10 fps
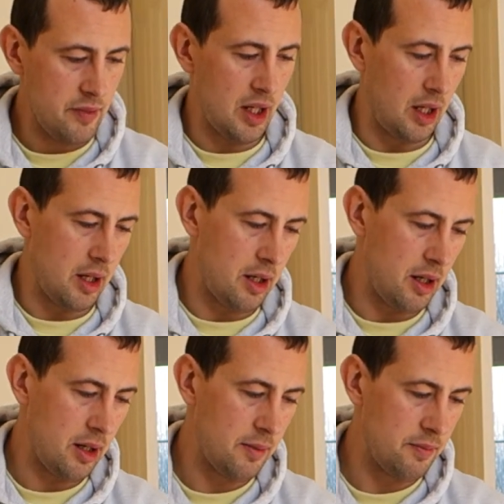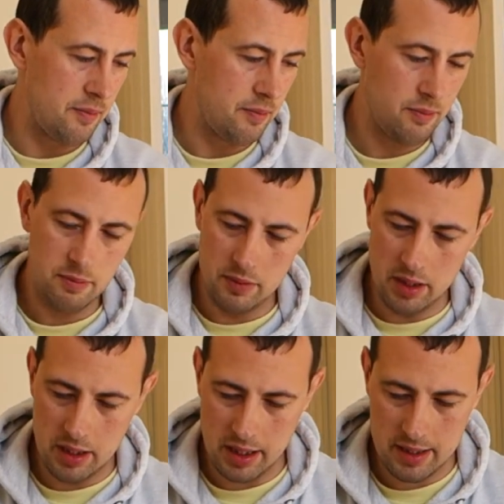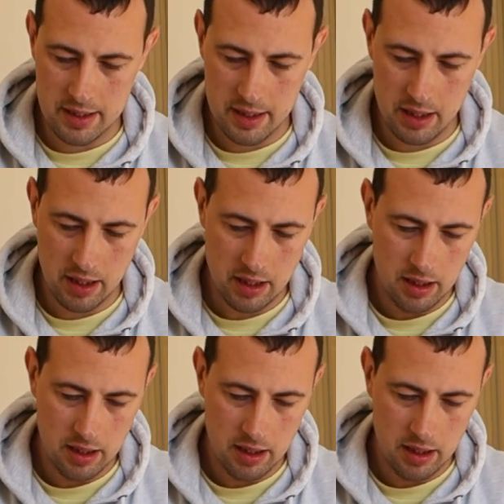And let's see